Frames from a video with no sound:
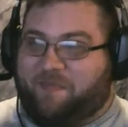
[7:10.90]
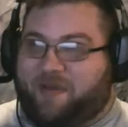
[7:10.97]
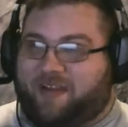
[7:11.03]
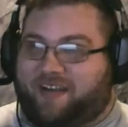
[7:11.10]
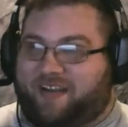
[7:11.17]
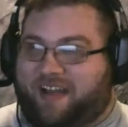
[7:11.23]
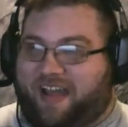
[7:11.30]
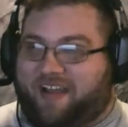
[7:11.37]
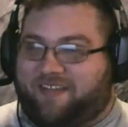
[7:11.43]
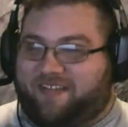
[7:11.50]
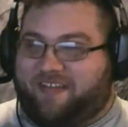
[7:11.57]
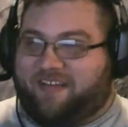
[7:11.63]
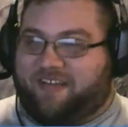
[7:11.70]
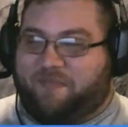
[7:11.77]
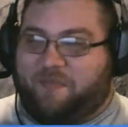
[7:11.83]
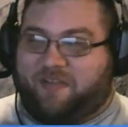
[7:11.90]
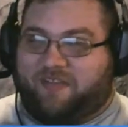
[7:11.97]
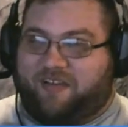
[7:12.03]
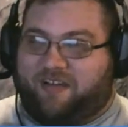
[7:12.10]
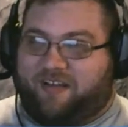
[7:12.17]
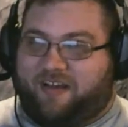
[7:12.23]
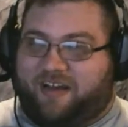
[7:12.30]
been accidentally
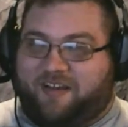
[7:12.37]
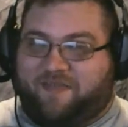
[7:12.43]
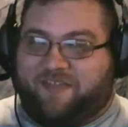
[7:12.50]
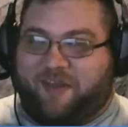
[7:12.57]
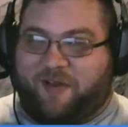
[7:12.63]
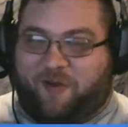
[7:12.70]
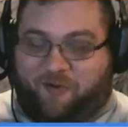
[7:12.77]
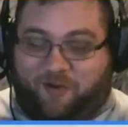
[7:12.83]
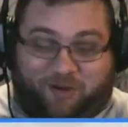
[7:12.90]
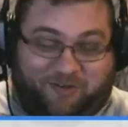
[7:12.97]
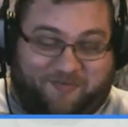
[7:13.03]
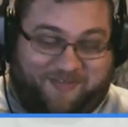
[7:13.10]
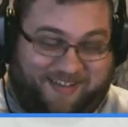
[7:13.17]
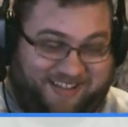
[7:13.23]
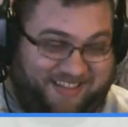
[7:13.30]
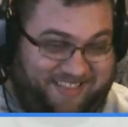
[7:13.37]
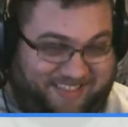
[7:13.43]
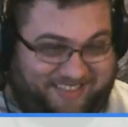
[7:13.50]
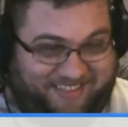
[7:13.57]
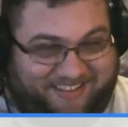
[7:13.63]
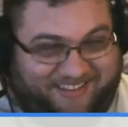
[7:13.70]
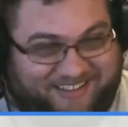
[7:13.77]
missing a lot of Secret World
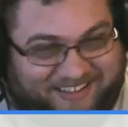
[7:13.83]
events.